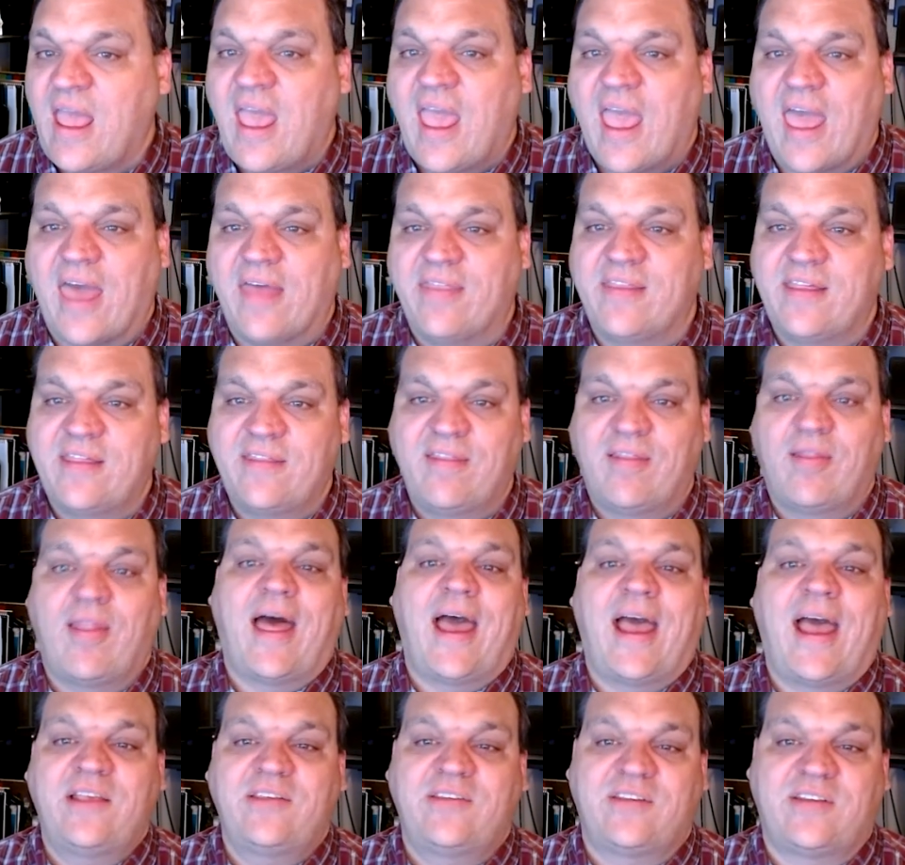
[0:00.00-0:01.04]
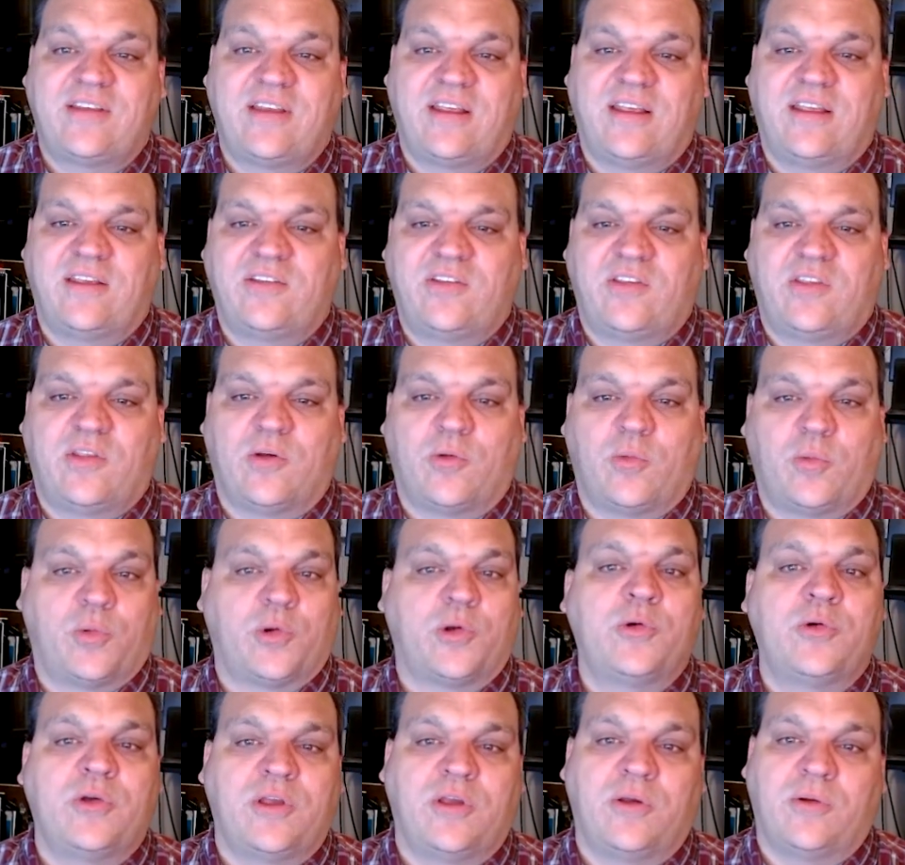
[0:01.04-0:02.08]
And then last is the
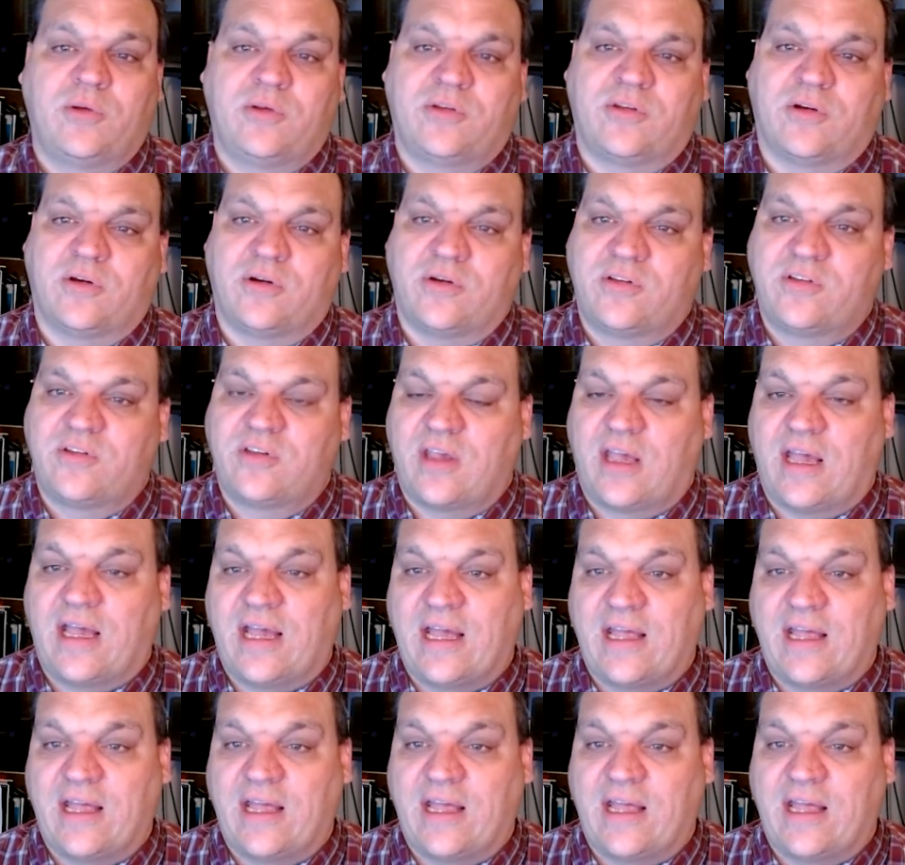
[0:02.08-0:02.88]
root users.